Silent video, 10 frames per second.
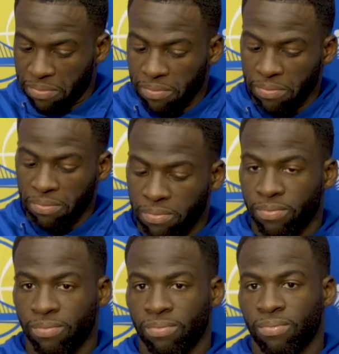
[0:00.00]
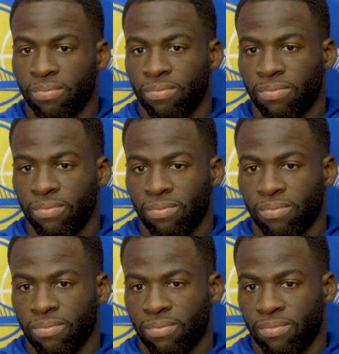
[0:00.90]
or is it a long? Is it
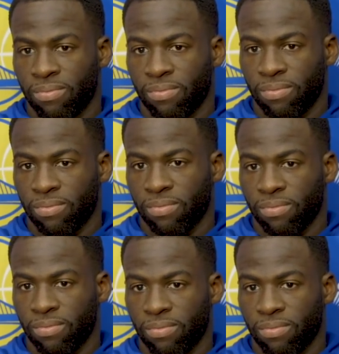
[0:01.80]
a not that simple?